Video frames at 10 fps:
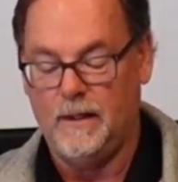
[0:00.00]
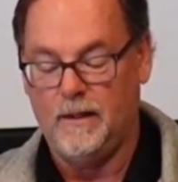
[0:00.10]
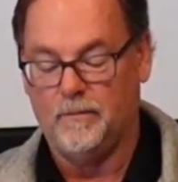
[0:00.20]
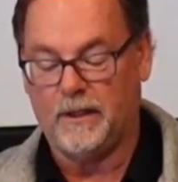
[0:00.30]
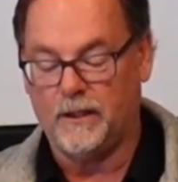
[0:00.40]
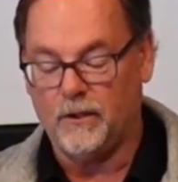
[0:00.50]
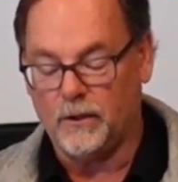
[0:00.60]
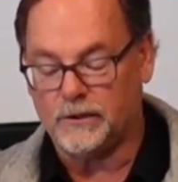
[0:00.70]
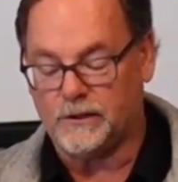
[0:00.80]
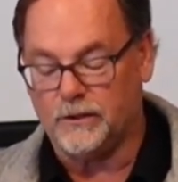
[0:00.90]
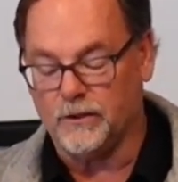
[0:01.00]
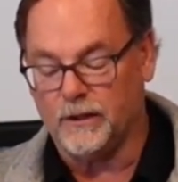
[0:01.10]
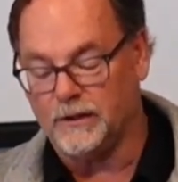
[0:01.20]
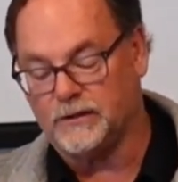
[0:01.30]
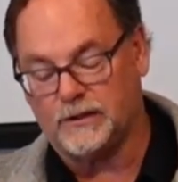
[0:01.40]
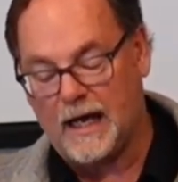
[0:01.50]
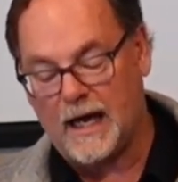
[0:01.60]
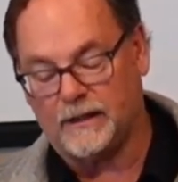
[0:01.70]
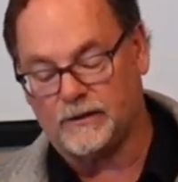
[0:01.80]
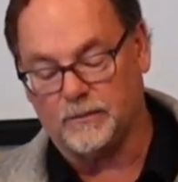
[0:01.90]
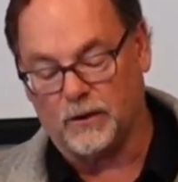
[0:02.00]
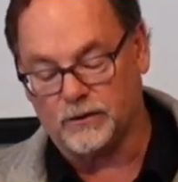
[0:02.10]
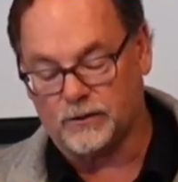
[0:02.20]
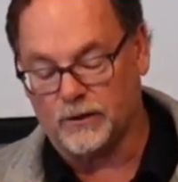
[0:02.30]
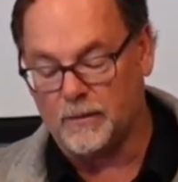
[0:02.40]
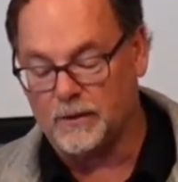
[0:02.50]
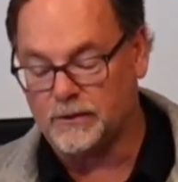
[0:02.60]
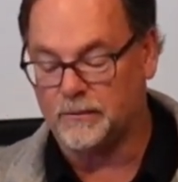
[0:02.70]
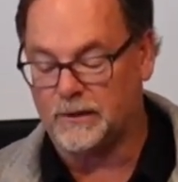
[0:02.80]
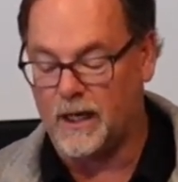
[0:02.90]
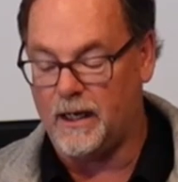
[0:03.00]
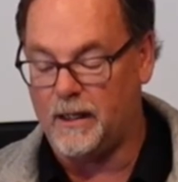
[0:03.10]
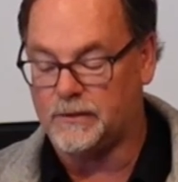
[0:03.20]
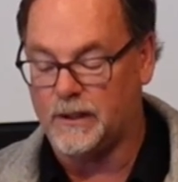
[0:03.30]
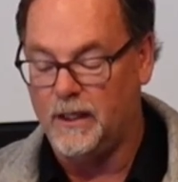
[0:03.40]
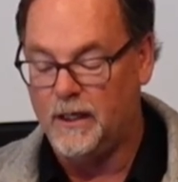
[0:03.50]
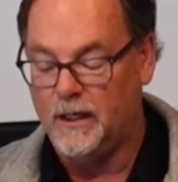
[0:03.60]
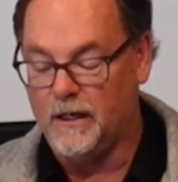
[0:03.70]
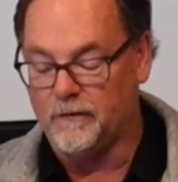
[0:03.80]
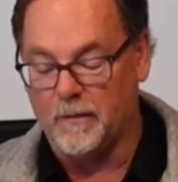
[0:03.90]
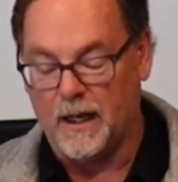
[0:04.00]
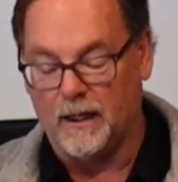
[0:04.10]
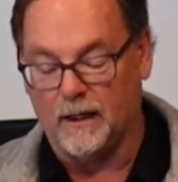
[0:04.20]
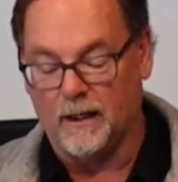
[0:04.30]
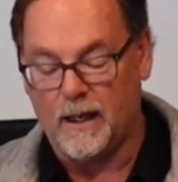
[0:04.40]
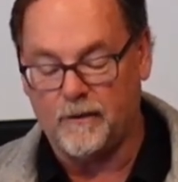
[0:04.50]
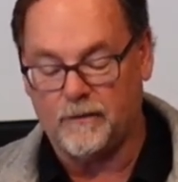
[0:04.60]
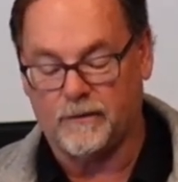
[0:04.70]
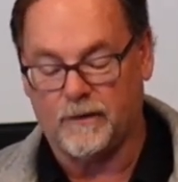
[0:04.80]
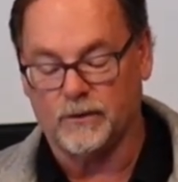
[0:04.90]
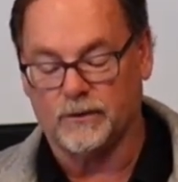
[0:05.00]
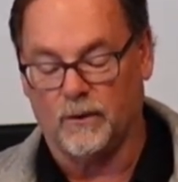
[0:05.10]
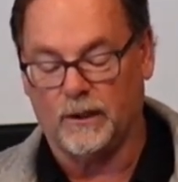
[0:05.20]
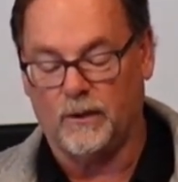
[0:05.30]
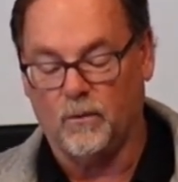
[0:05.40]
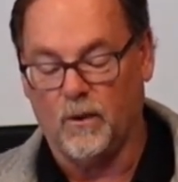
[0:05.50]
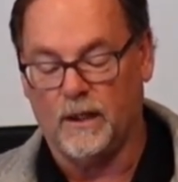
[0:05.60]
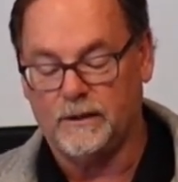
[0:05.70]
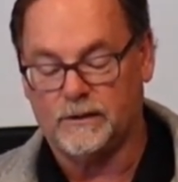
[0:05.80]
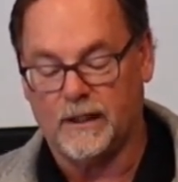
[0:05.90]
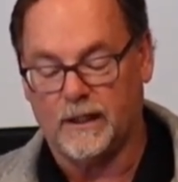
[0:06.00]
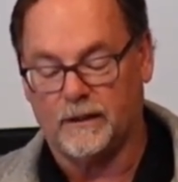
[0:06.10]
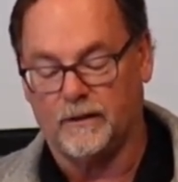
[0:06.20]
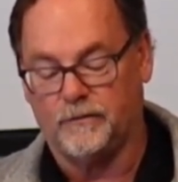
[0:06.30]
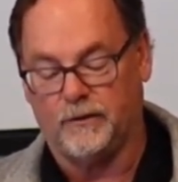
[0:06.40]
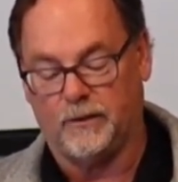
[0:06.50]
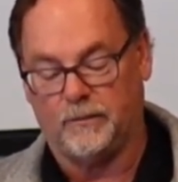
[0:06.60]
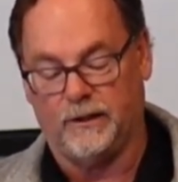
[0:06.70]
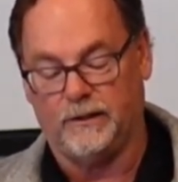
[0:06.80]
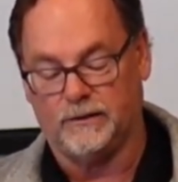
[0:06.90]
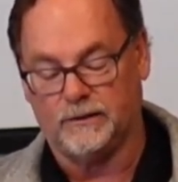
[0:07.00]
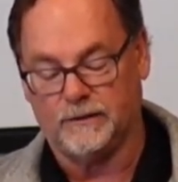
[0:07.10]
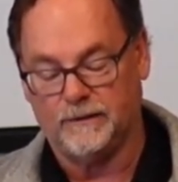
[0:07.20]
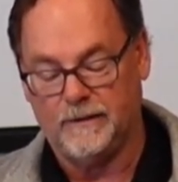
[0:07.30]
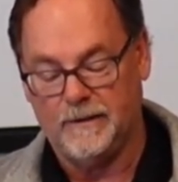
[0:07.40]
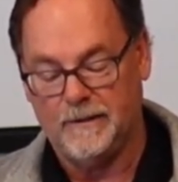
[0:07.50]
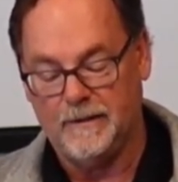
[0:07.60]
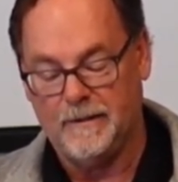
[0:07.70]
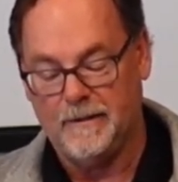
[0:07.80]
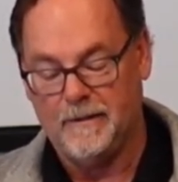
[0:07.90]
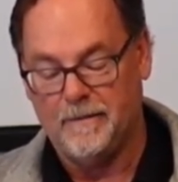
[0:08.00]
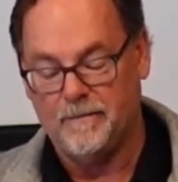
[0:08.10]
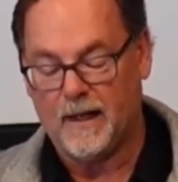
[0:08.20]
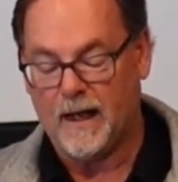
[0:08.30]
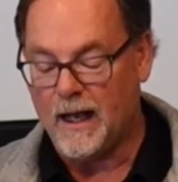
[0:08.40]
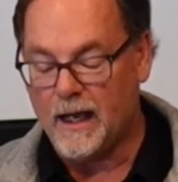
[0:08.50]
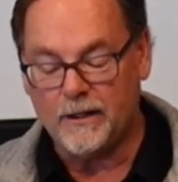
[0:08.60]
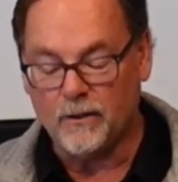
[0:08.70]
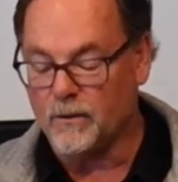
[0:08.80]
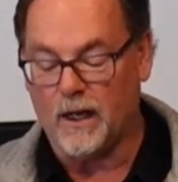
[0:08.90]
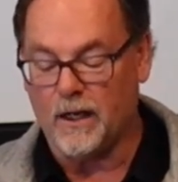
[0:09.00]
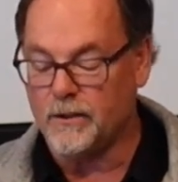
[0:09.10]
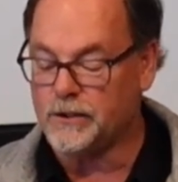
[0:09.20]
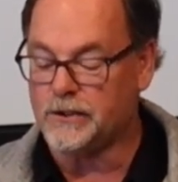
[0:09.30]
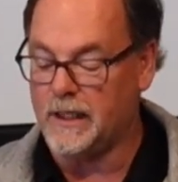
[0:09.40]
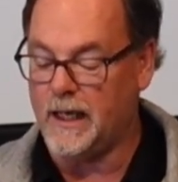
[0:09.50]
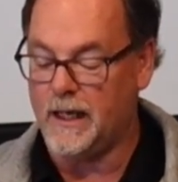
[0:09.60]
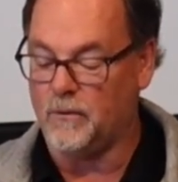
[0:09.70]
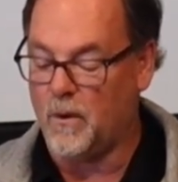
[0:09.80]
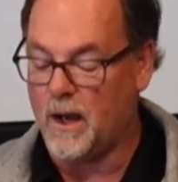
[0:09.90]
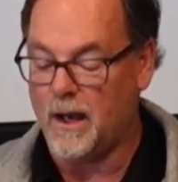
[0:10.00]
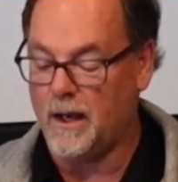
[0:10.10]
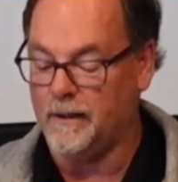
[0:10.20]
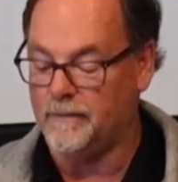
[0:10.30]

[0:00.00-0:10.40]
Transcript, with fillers: But I noticed that during the saddest and most troublesome times of my life, there was only one set of footprints. I don't understand why.